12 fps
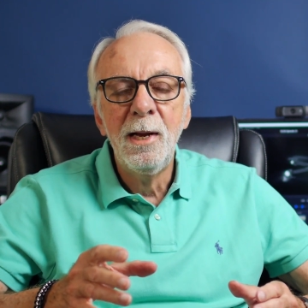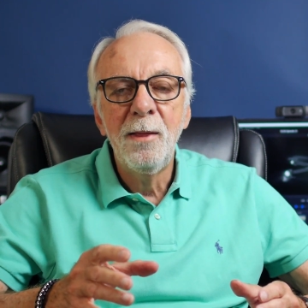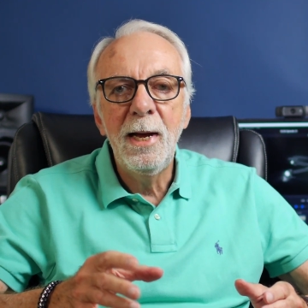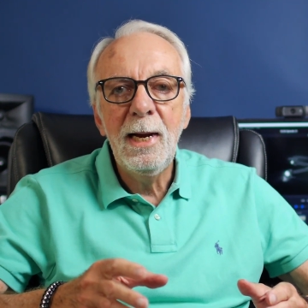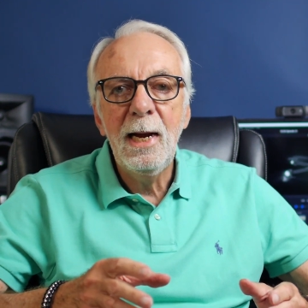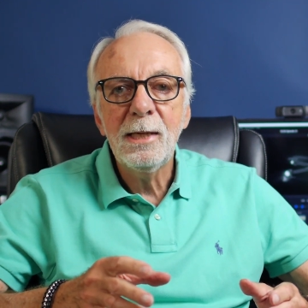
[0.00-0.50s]

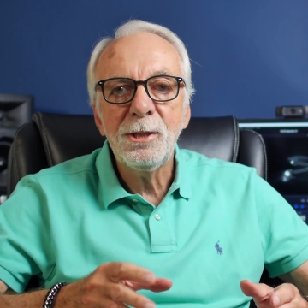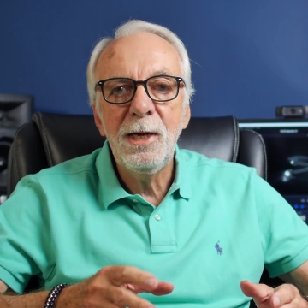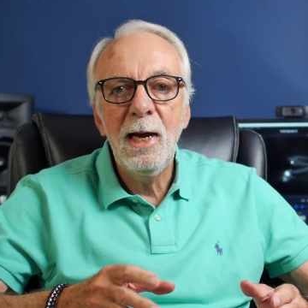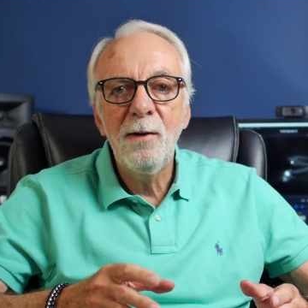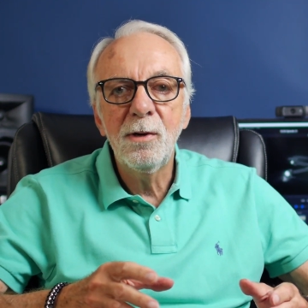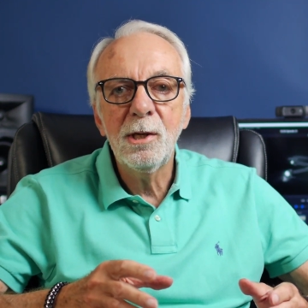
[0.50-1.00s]
they actually
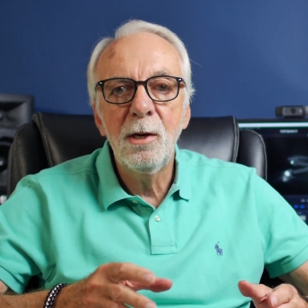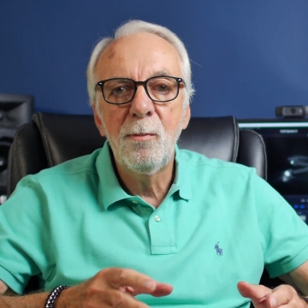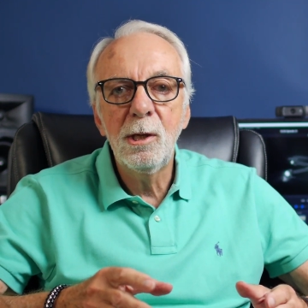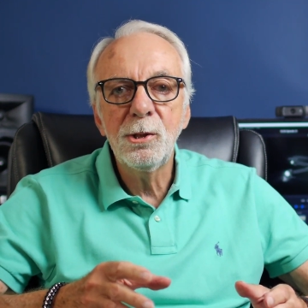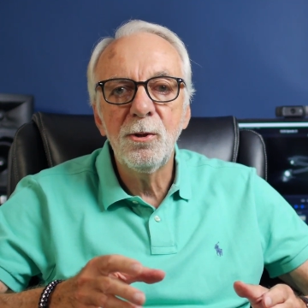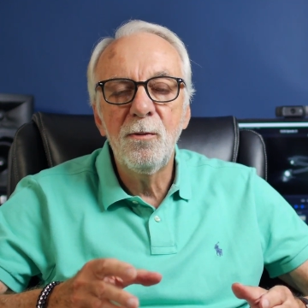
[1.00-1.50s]
have a
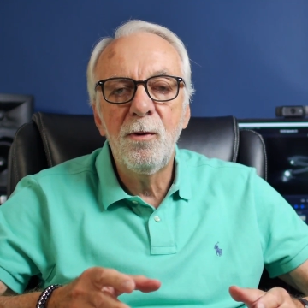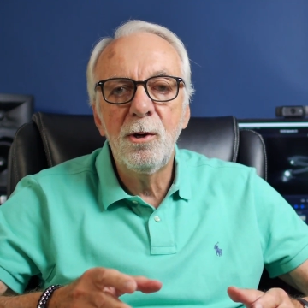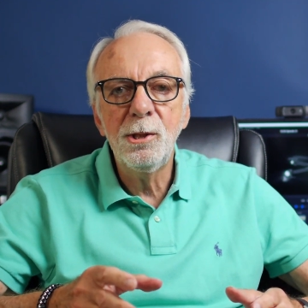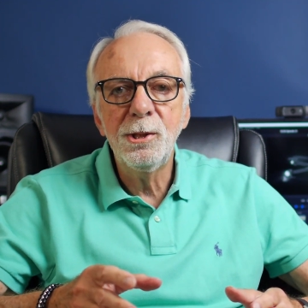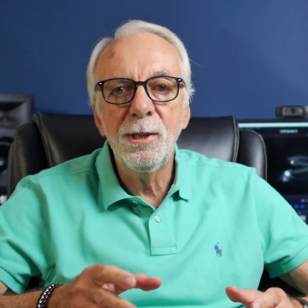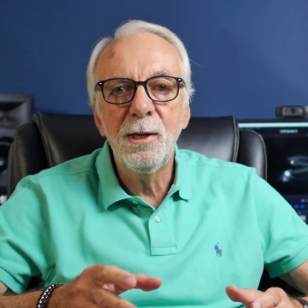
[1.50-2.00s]
commercial
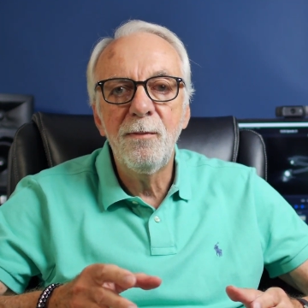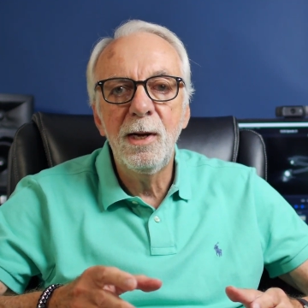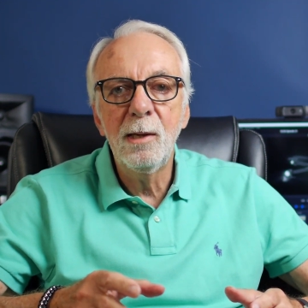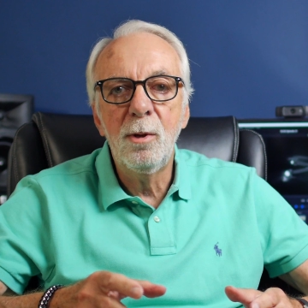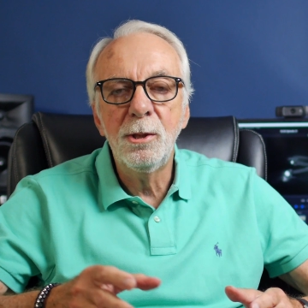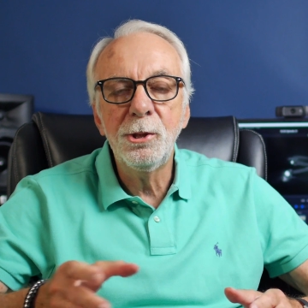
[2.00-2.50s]
version
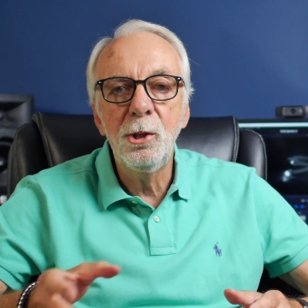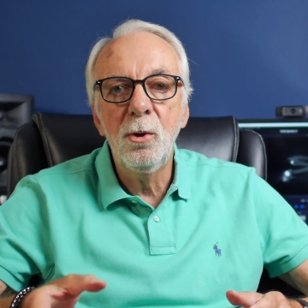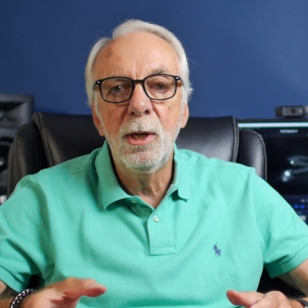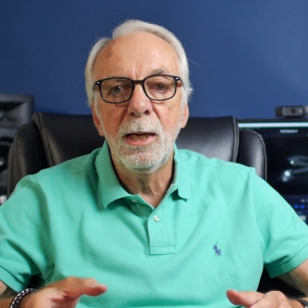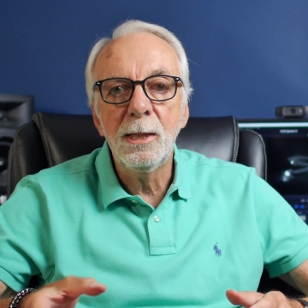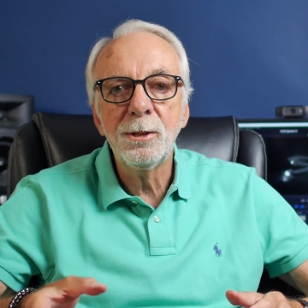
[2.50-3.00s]
available to
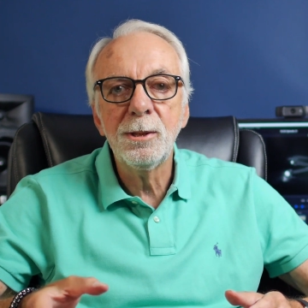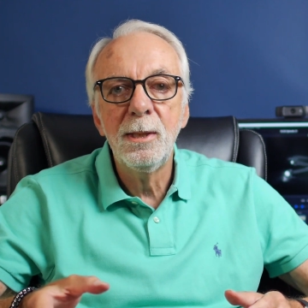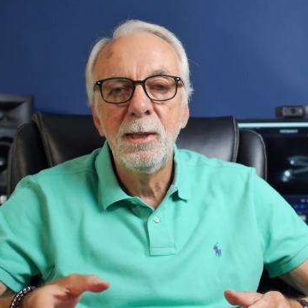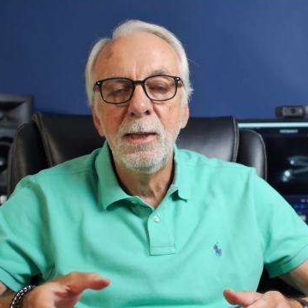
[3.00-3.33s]
us.